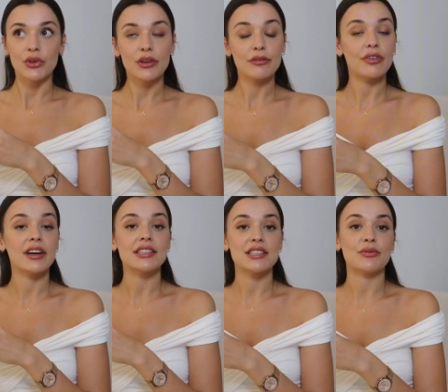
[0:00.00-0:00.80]
You can
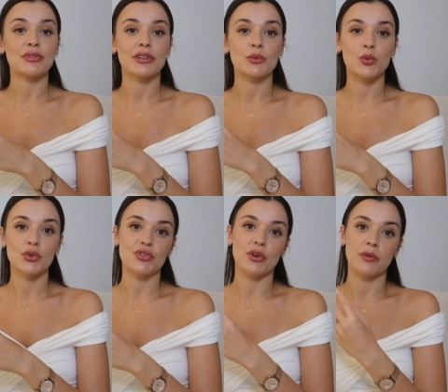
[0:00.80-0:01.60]
find different
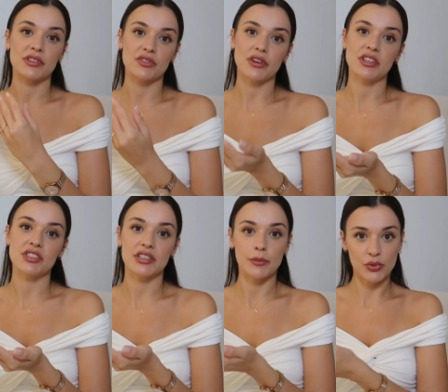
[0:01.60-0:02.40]
wardrobe
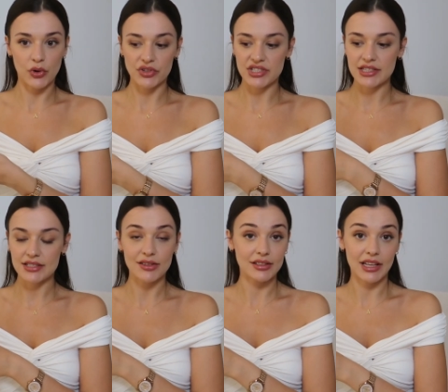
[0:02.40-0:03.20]
strategy
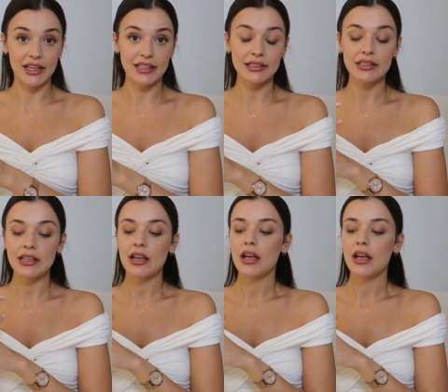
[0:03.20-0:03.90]
approaches online,